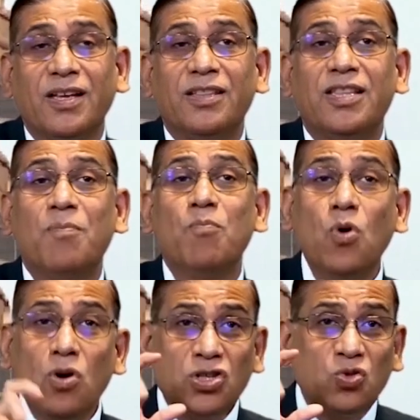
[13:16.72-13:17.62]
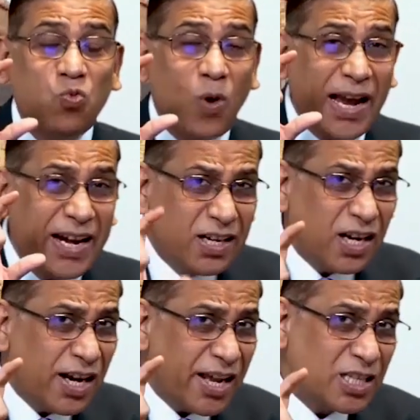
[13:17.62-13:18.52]
The most
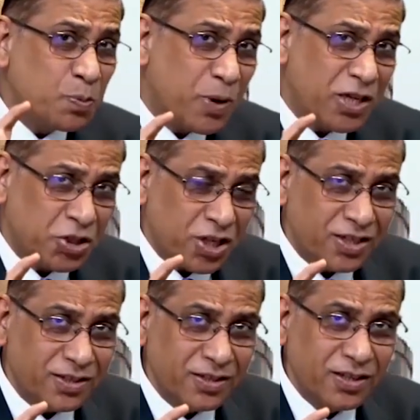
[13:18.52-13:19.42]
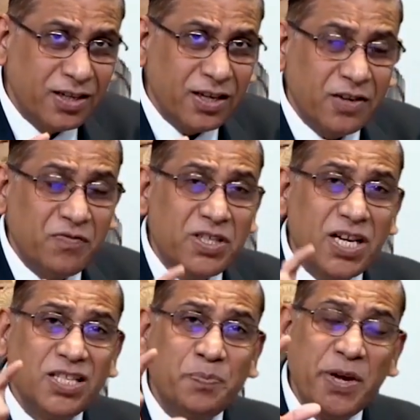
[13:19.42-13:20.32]
vital expression which
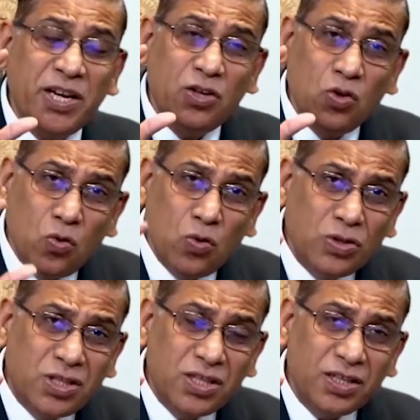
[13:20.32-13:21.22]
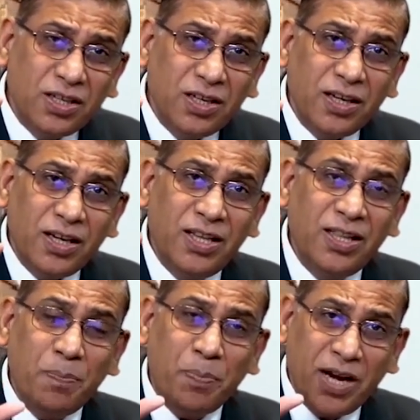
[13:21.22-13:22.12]
has been used
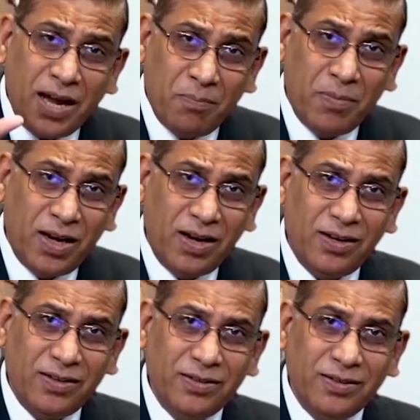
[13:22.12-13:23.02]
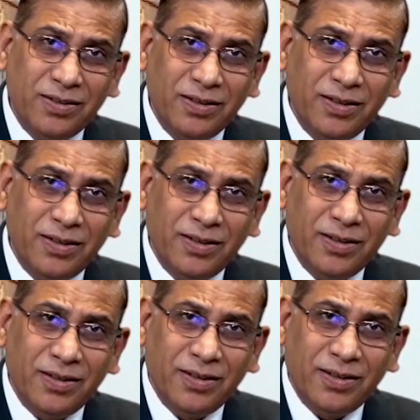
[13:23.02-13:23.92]
in the preamble,
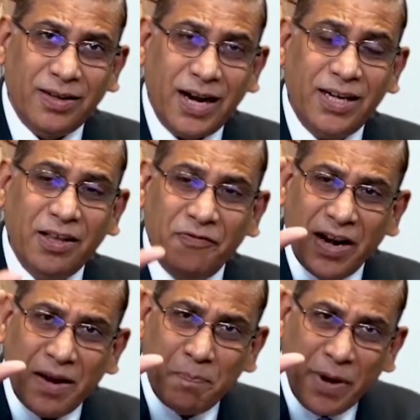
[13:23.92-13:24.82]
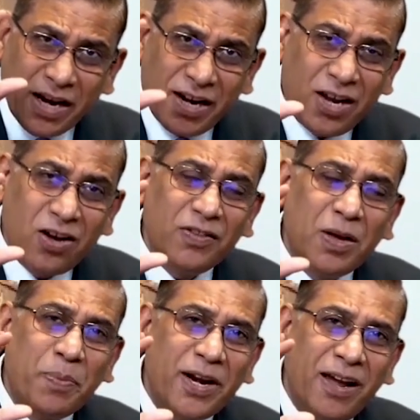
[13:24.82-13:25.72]
at the very beginning of
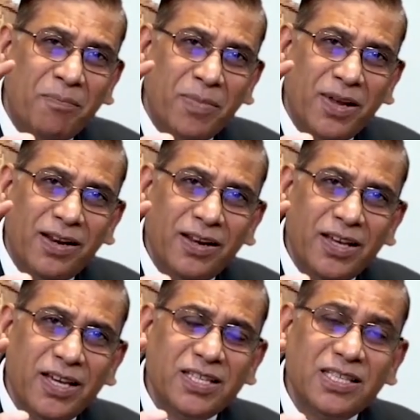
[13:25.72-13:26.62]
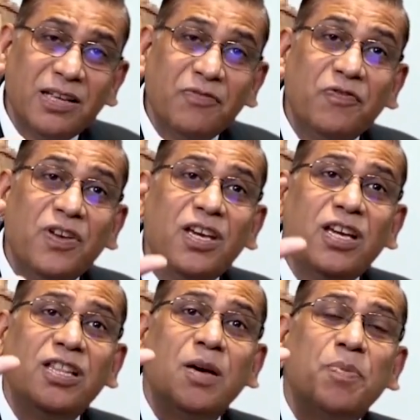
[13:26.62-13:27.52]
the preamble, is
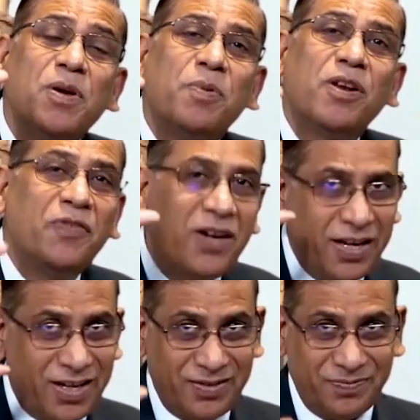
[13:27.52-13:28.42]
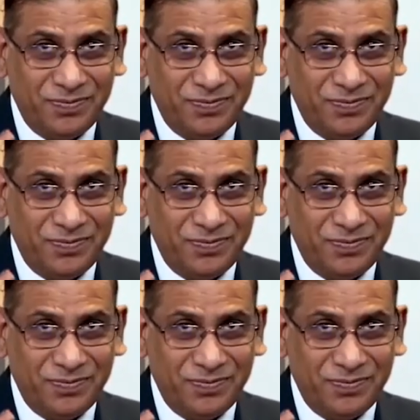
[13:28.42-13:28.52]
"We the people of India."